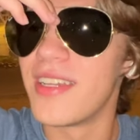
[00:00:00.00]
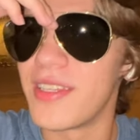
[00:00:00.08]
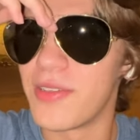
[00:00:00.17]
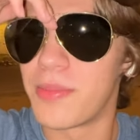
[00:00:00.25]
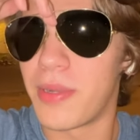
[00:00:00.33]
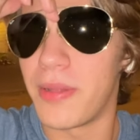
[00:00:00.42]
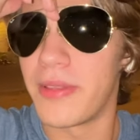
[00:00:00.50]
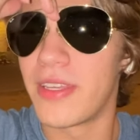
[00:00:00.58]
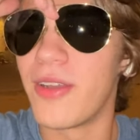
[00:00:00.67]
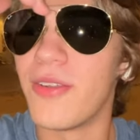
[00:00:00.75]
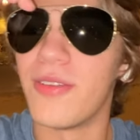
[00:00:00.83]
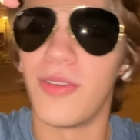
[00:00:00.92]
you'd probably
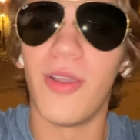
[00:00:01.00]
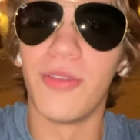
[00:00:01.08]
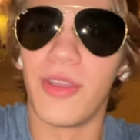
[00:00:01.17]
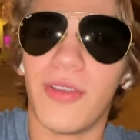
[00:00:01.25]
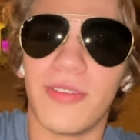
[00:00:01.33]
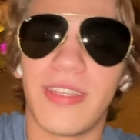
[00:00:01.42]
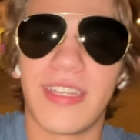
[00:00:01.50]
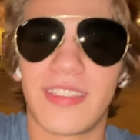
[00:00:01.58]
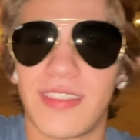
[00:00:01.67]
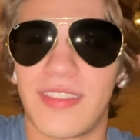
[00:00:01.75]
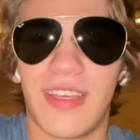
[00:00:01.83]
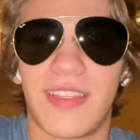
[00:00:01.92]
go, oh no,
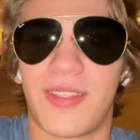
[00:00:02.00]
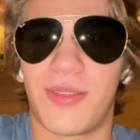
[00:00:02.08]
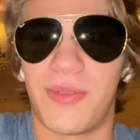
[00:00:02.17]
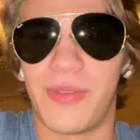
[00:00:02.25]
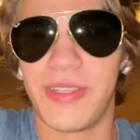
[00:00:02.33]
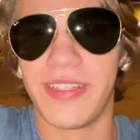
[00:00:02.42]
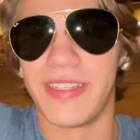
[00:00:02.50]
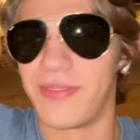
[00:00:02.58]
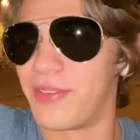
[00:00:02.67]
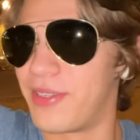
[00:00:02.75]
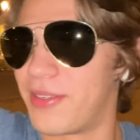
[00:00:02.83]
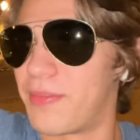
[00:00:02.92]
that's a really
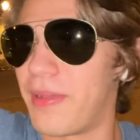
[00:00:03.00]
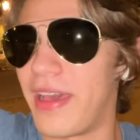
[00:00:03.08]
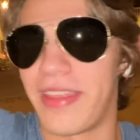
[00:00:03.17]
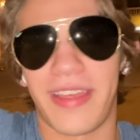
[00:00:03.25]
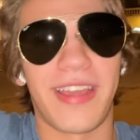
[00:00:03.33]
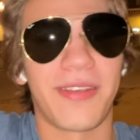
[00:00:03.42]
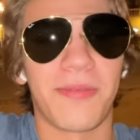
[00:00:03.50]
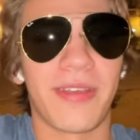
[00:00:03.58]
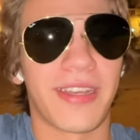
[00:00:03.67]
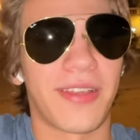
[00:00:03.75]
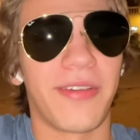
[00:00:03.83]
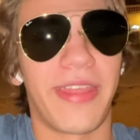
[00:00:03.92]
weird path, I don't
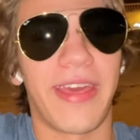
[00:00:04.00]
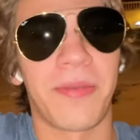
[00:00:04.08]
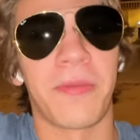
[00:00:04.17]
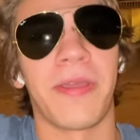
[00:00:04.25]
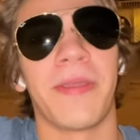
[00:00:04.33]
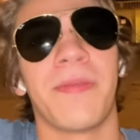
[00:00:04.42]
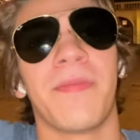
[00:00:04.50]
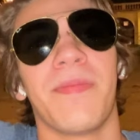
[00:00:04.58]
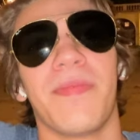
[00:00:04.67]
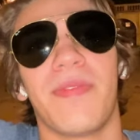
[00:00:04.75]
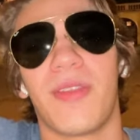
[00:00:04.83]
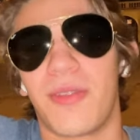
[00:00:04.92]
want to go that way.
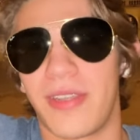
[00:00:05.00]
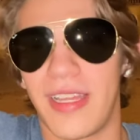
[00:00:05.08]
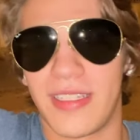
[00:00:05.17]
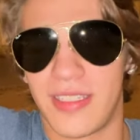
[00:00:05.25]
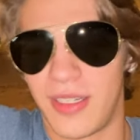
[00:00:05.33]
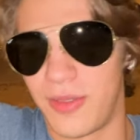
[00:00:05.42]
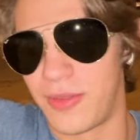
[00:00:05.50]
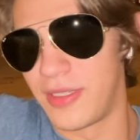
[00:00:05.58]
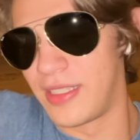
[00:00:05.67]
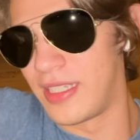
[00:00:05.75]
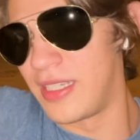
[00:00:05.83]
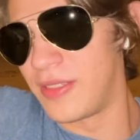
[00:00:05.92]
But that's
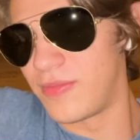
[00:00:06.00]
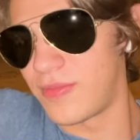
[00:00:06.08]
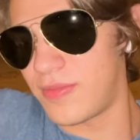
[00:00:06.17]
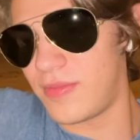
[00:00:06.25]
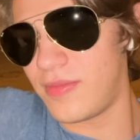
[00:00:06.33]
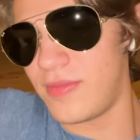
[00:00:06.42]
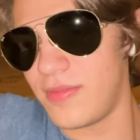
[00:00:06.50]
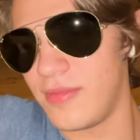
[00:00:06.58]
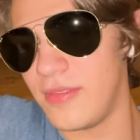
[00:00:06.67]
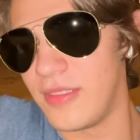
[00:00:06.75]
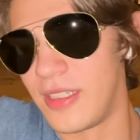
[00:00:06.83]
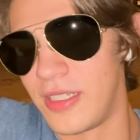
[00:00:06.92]
really,
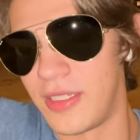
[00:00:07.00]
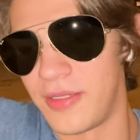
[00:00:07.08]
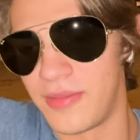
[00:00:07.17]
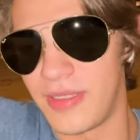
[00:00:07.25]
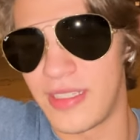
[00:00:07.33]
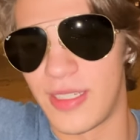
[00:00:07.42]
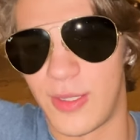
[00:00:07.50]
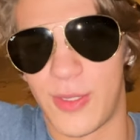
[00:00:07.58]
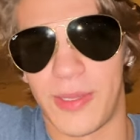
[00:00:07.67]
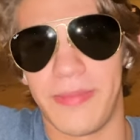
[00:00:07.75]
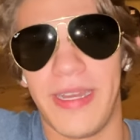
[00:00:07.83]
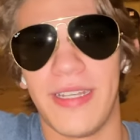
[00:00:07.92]
you know, that's a
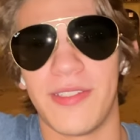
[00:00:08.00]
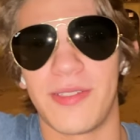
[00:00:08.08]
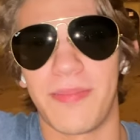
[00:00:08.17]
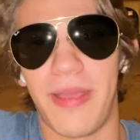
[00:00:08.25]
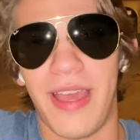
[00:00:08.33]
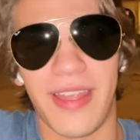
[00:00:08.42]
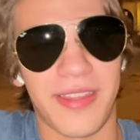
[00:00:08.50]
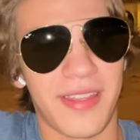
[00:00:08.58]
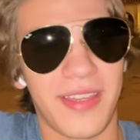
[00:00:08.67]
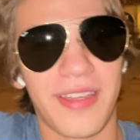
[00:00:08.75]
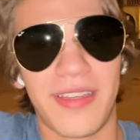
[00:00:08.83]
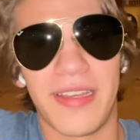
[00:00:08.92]
tremendous path,
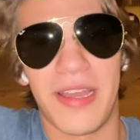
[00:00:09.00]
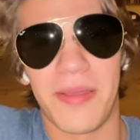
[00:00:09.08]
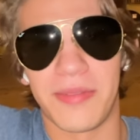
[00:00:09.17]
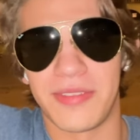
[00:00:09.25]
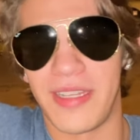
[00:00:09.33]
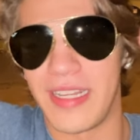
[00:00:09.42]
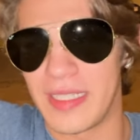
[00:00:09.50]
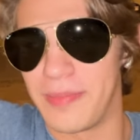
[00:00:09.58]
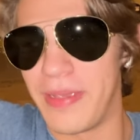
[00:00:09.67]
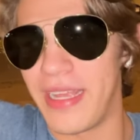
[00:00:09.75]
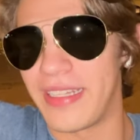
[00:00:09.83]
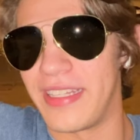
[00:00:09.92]
I was not
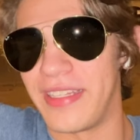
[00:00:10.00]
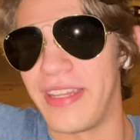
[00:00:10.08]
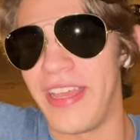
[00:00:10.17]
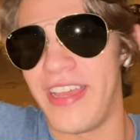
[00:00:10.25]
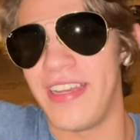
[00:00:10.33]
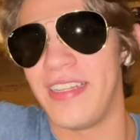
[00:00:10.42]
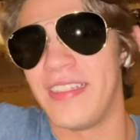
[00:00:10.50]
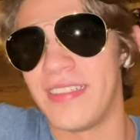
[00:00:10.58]
expecting that.